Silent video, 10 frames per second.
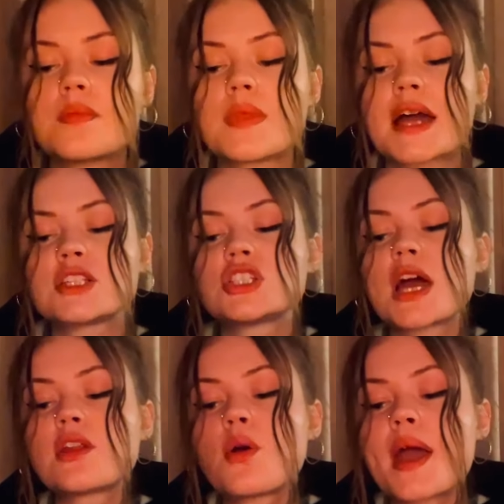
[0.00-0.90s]
That
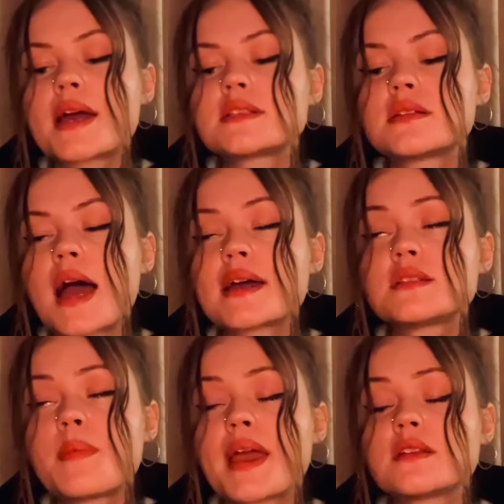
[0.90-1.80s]
shadow
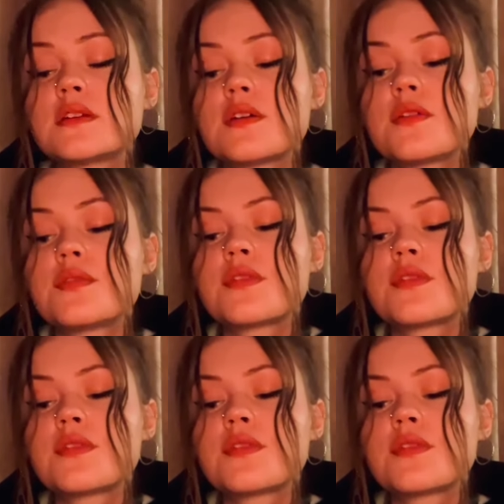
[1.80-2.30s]
aspect of